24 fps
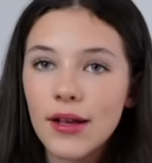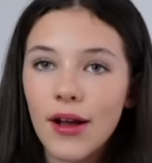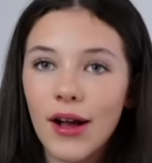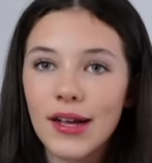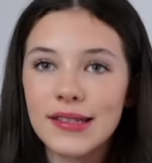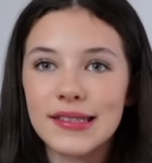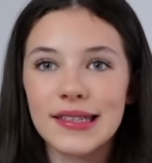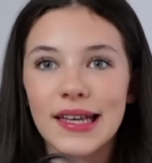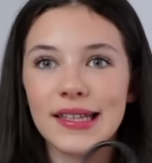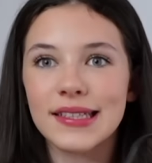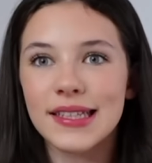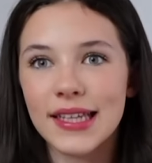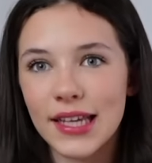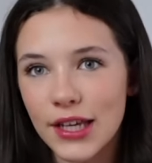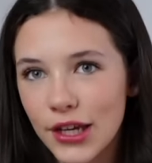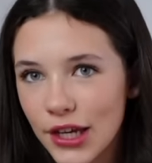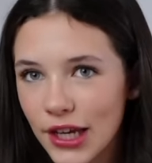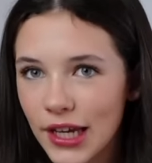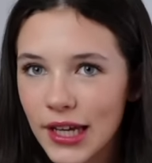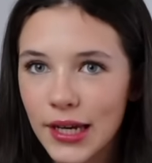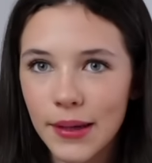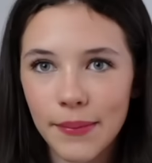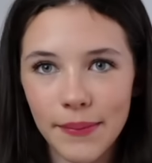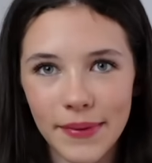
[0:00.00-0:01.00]
Guys, I'll see
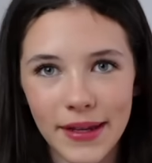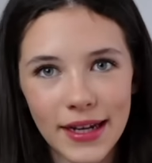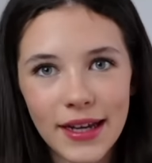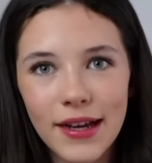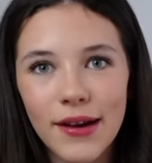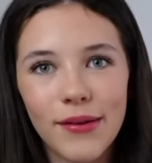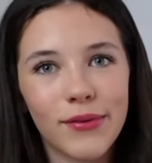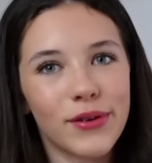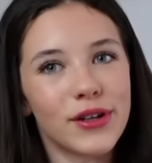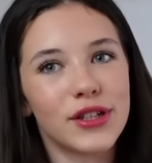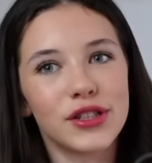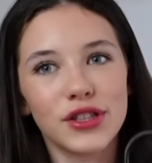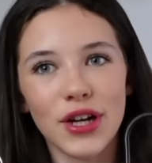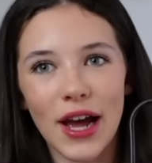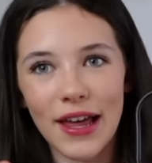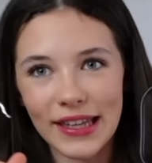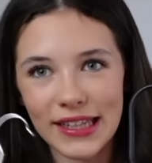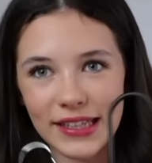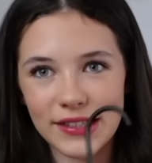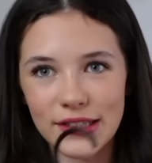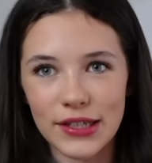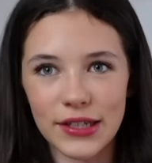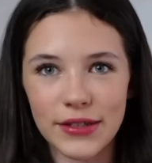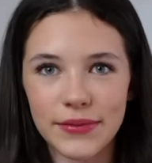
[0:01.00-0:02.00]
you in a minute. I'm gonna try
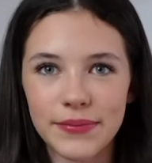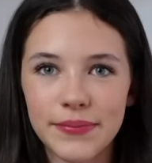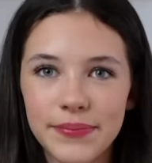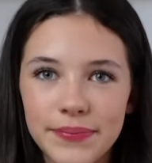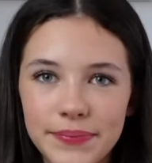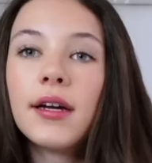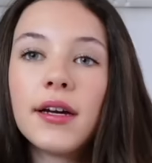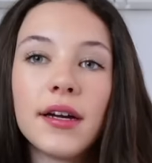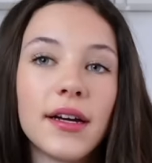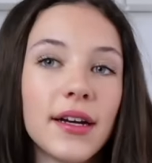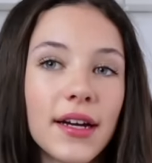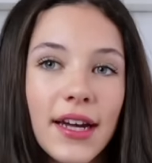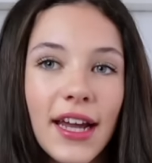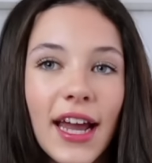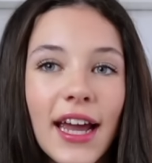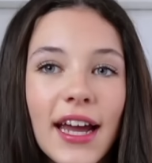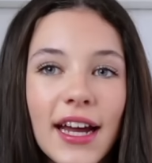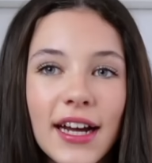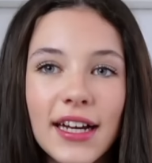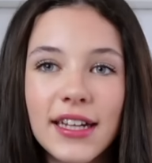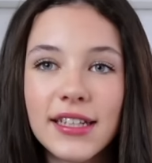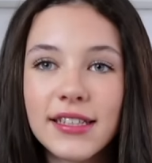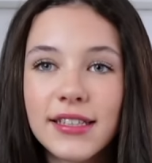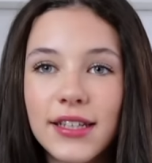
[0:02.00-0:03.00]
these on. Okay
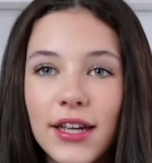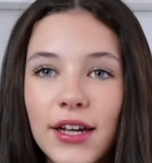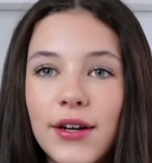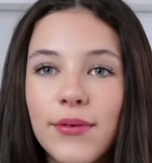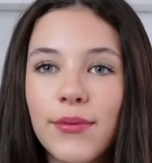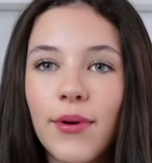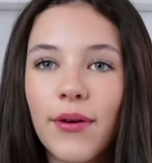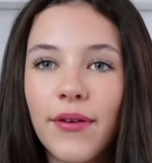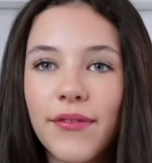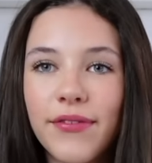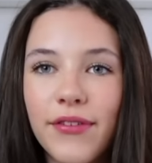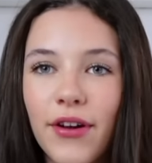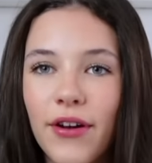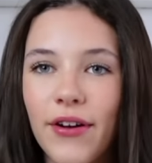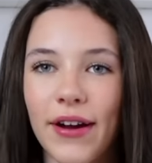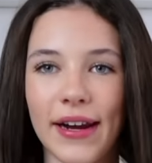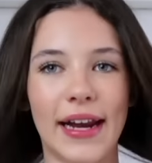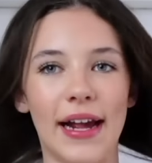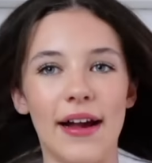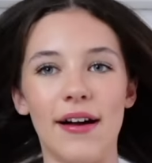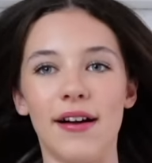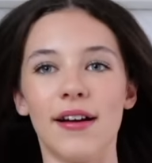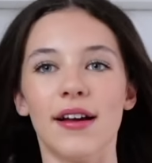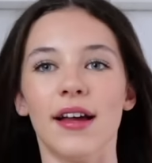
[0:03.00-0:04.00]
guys, so what we've got right
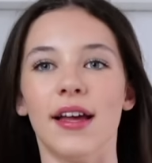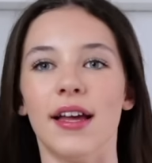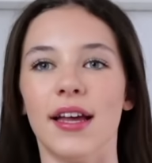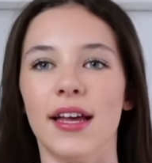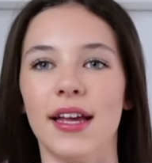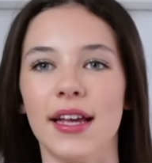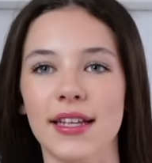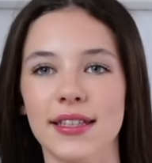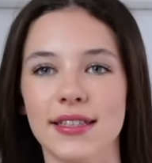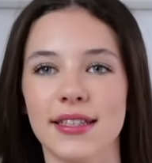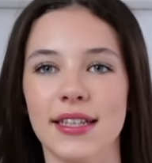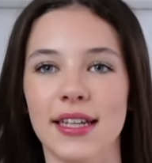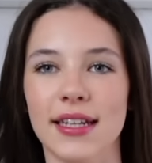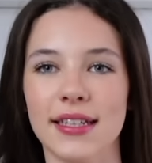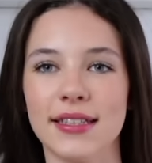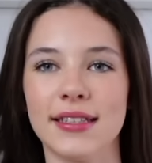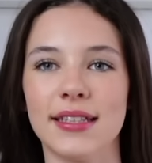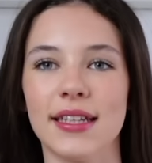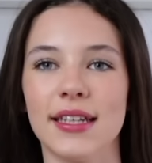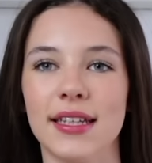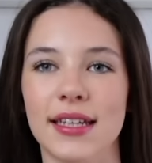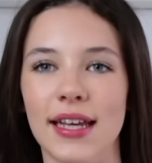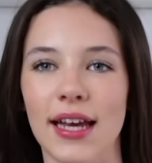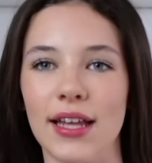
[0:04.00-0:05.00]
now is this
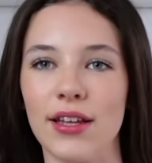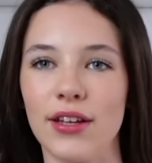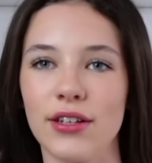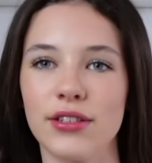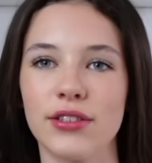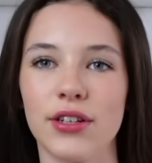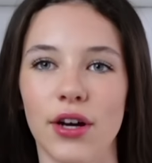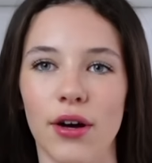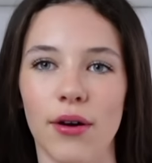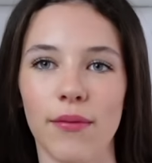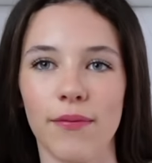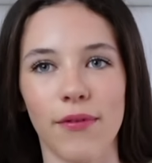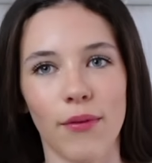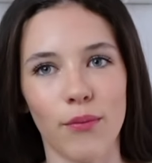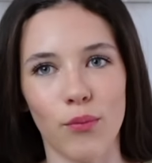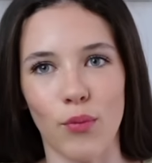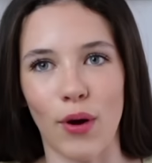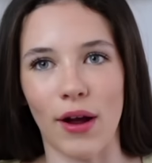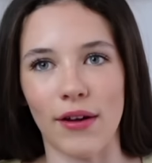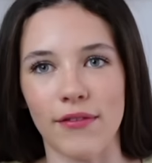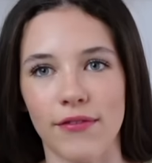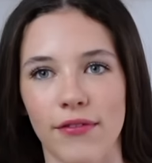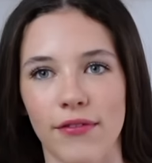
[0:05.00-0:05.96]
yellow top from White